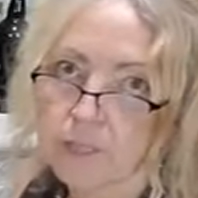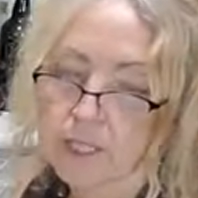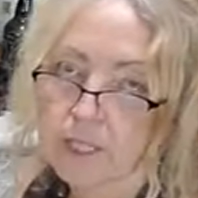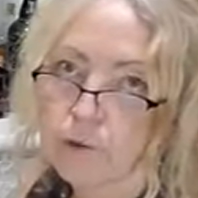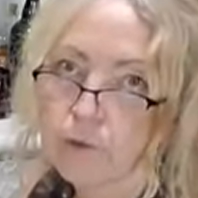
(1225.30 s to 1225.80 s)
me,
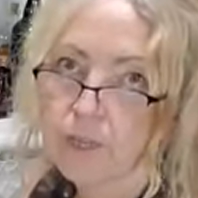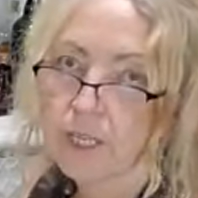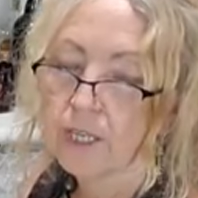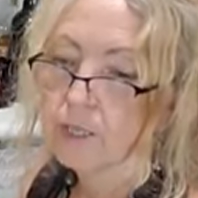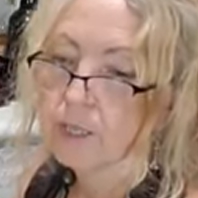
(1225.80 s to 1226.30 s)
the other
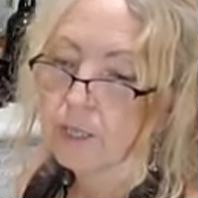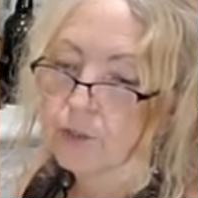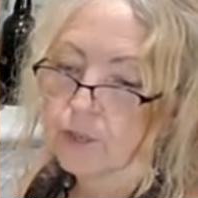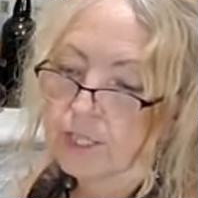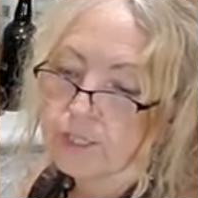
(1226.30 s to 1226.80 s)
thing that
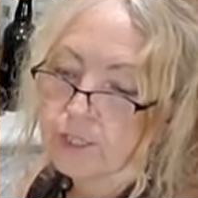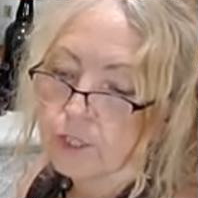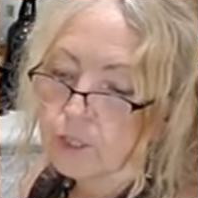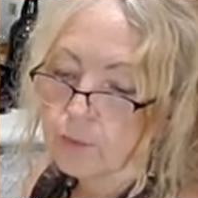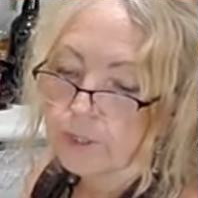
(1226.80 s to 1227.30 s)
you need to
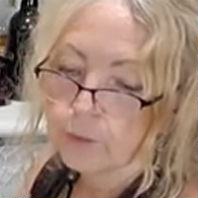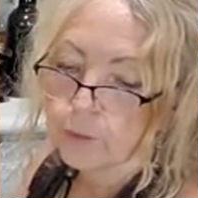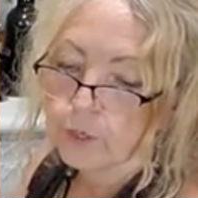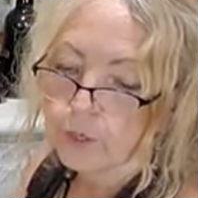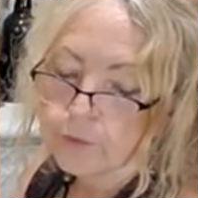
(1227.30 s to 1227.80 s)
know when you
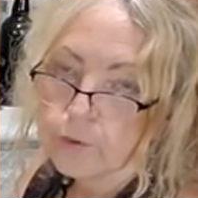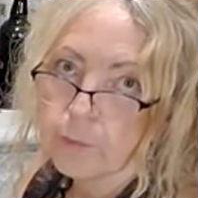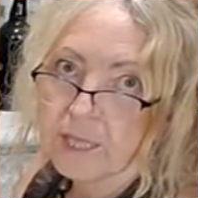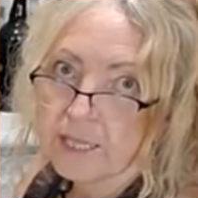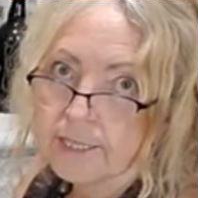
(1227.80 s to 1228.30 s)
are
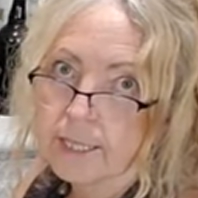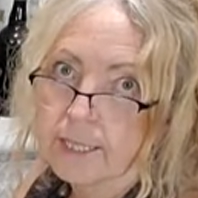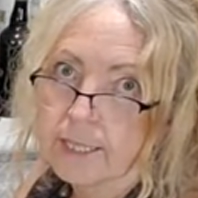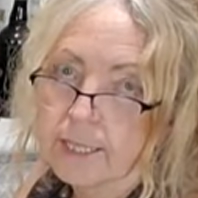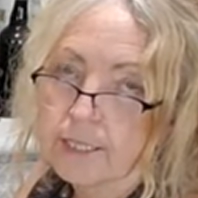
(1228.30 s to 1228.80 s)

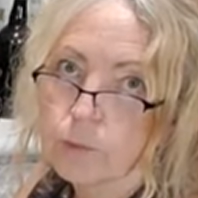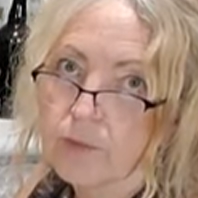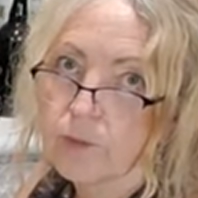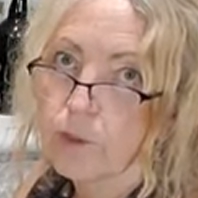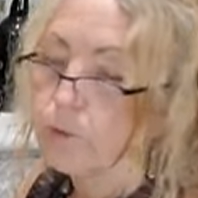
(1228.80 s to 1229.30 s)
fermenting this,
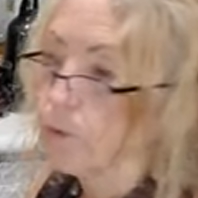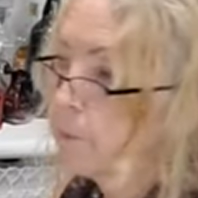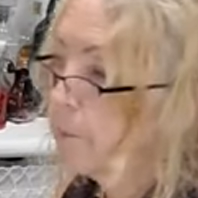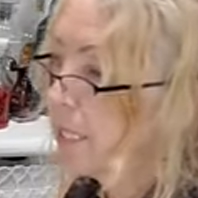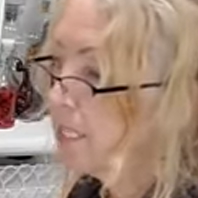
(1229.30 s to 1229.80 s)
wherever you
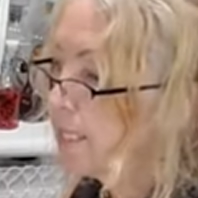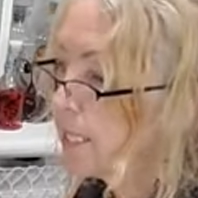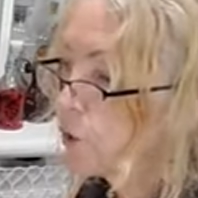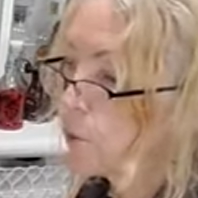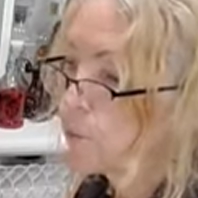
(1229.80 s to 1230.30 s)
ferment
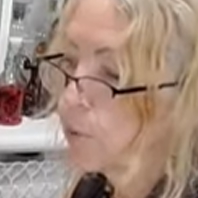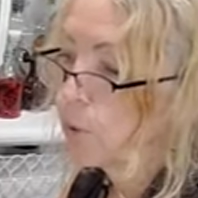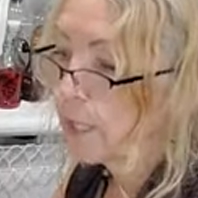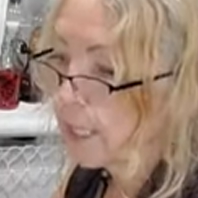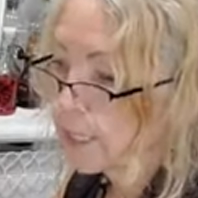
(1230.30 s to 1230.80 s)
it or
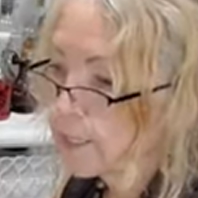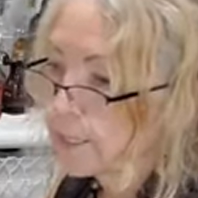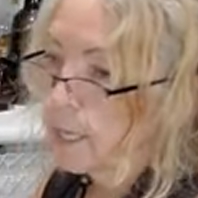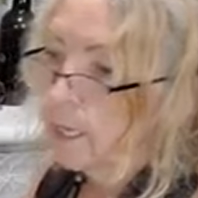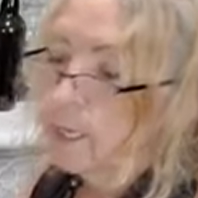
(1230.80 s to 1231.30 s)
put it,
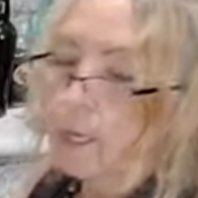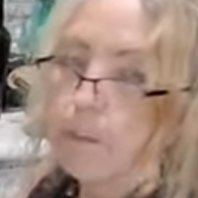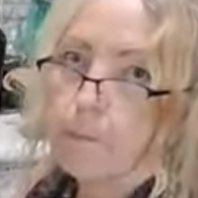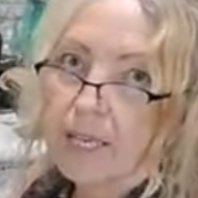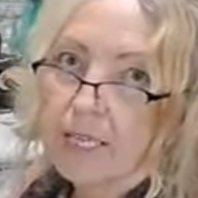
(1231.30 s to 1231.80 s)

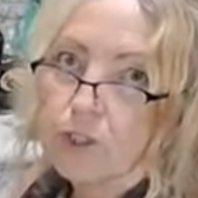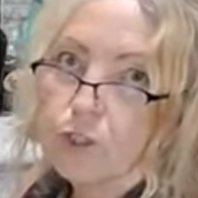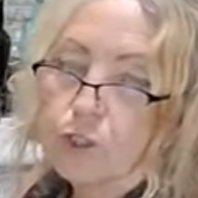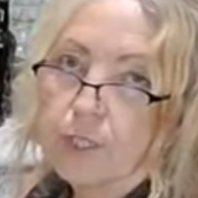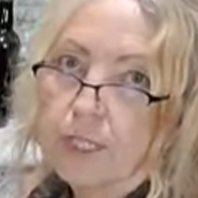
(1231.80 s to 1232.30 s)
make
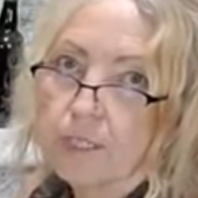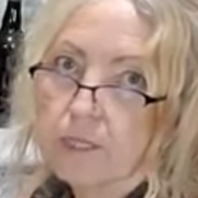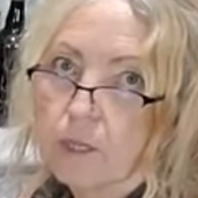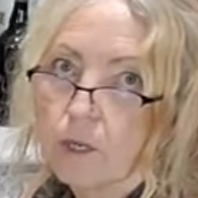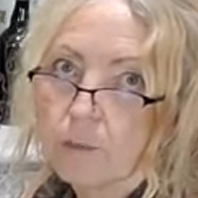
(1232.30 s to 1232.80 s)
sure it's
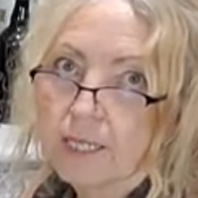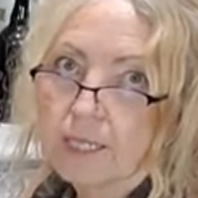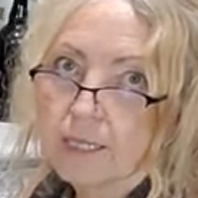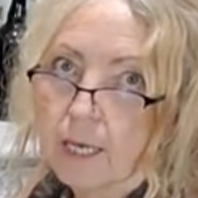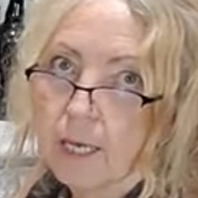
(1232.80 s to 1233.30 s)
not
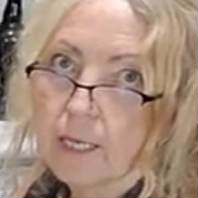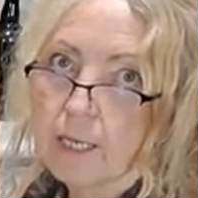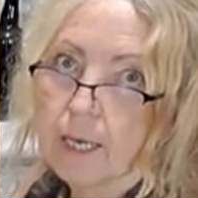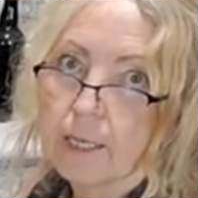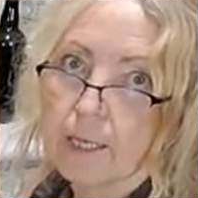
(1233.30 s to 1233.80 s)
beside
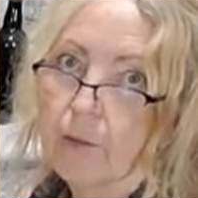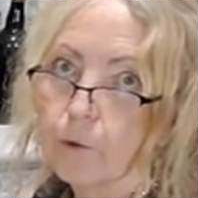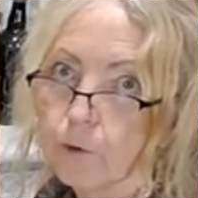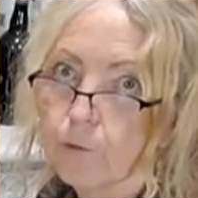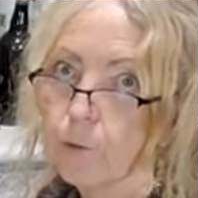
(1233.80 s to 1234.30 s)

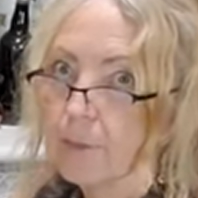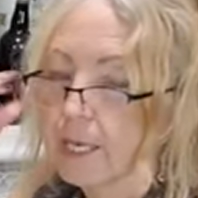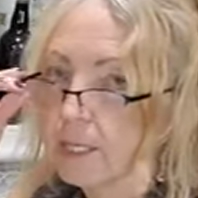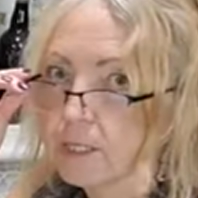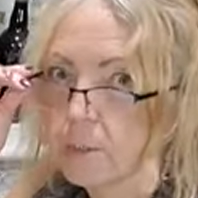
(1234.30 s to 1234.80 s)
another
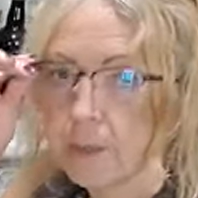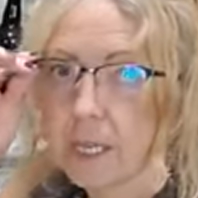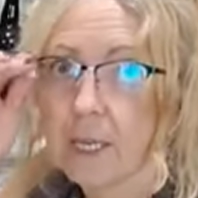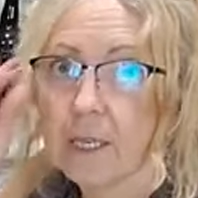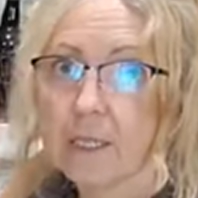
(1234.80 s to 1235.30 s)
ferment,
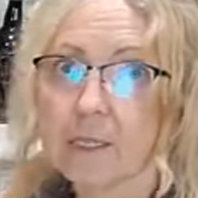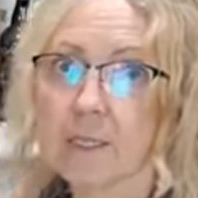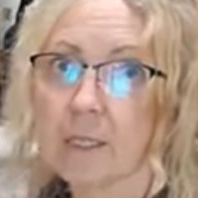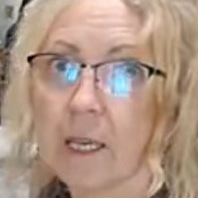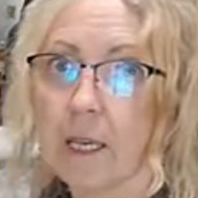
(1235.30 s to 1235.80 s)

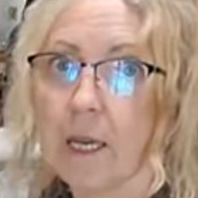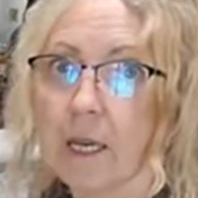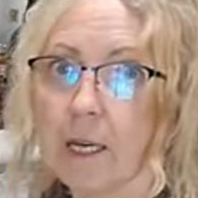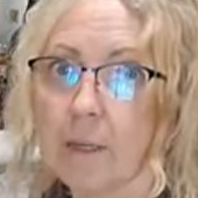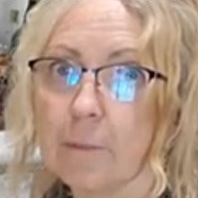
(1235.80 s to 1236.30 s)
because
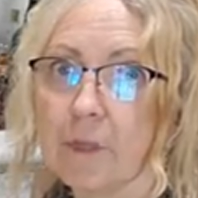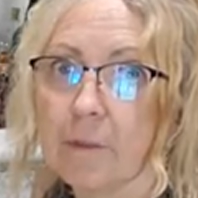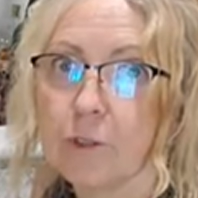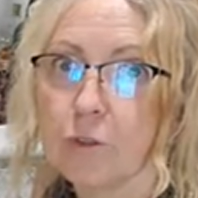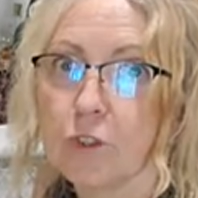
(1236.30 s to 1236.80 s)

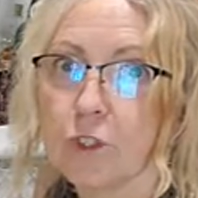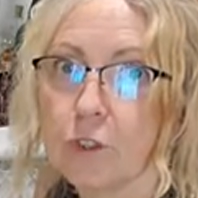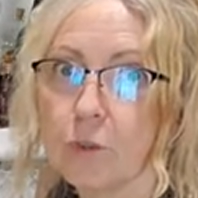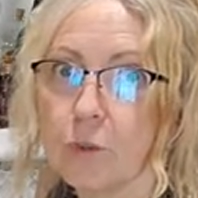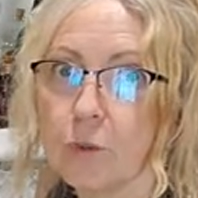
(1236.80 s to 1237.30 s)
if you
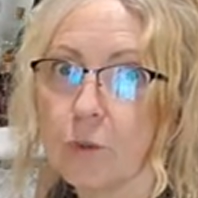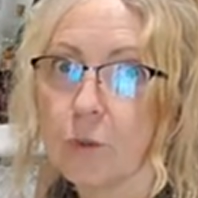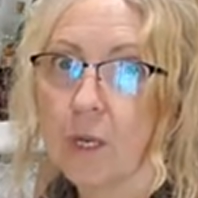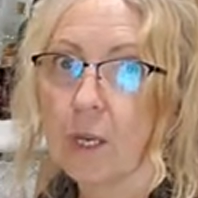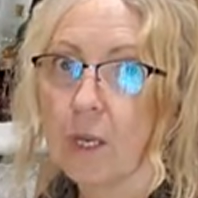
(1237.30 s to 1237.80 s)
do,
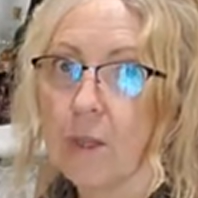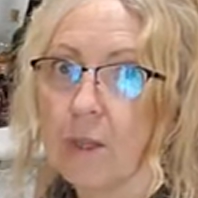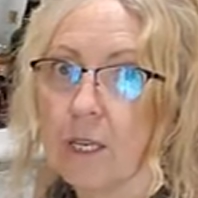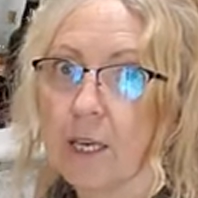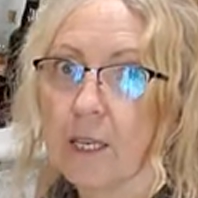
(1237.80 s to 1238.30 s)

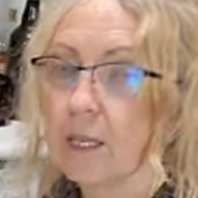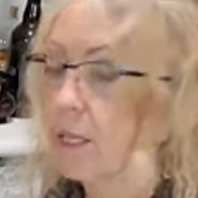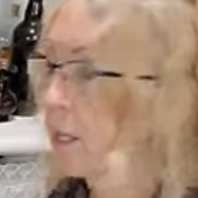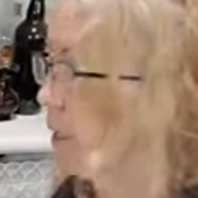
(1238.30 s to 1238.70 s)
then